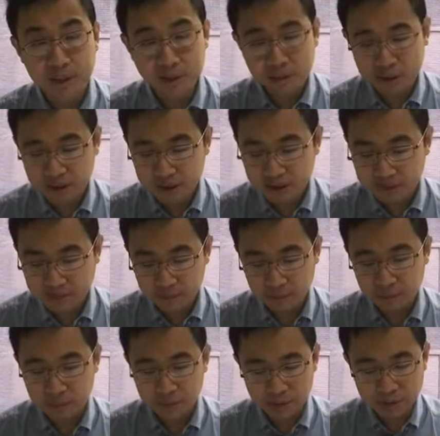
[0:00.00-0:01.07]
which is for
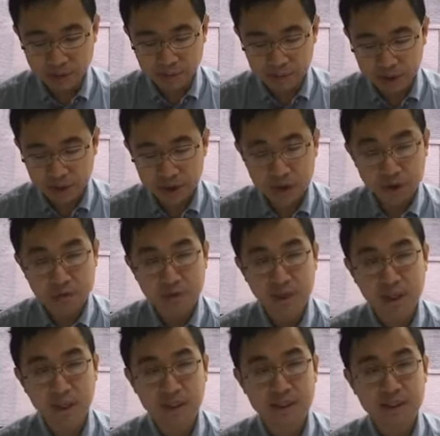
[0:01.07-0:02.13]
prescription
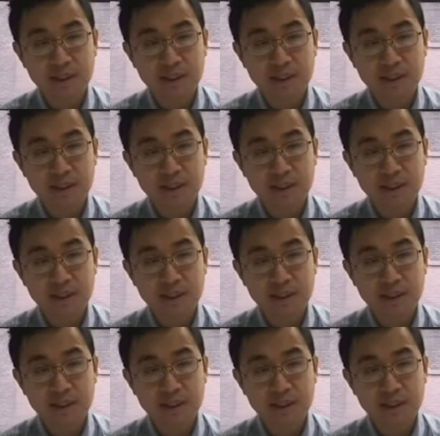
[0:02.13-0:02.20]
drugs,